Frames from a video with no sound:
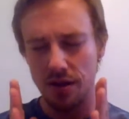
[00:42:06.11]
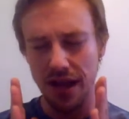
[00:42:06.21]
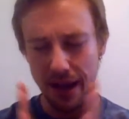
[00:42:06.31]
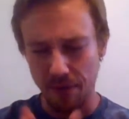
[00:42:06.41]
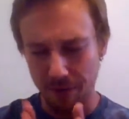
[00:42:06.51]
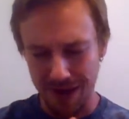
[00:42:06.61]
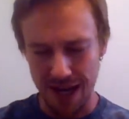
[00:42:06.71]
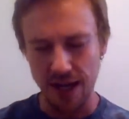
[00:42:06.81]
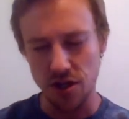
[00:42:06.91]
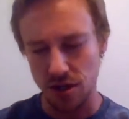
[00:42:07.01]
The
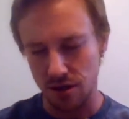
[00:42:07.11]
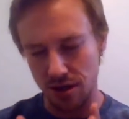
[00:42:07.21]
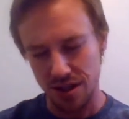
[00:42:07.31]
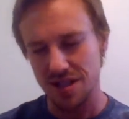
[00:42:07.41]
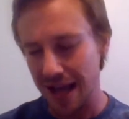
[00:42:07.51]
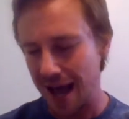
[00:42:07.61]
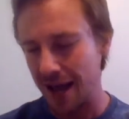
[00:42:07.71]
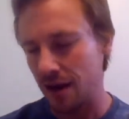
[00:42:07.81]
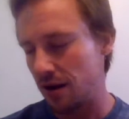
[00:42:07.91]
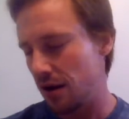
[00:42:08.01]
implementation, the
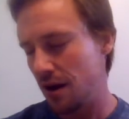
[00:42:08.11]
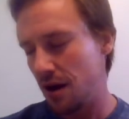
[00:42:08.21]
design,